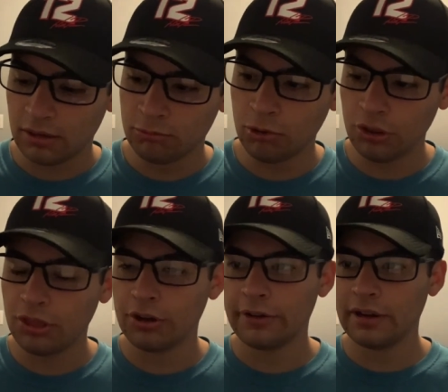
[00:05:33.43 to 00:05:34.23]
Were
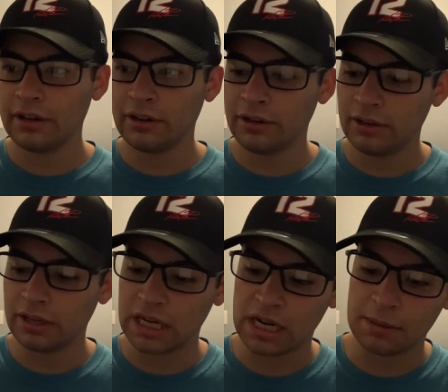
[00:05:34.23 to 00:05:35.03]
there
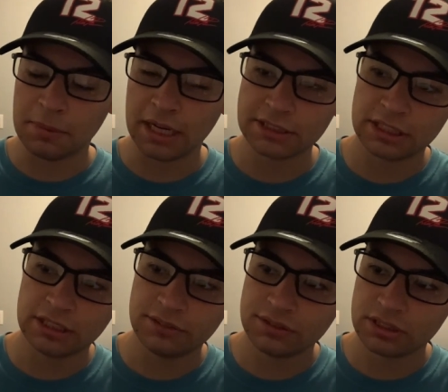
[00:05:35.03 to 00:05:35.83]
uh,
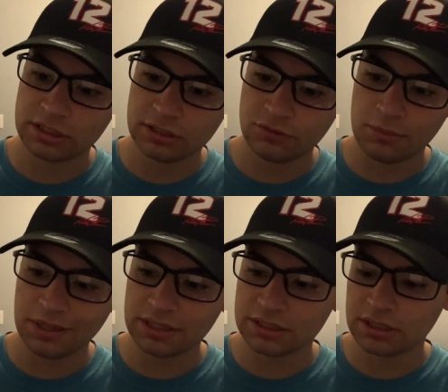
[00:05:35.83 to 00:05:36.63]
positives from
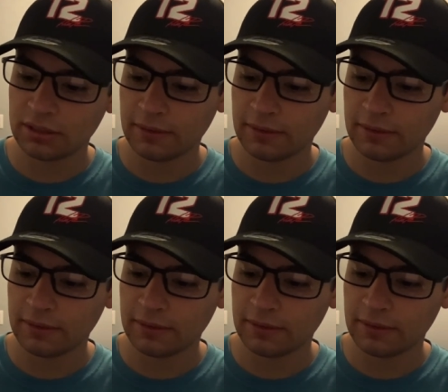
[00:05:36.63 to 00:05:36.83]
it?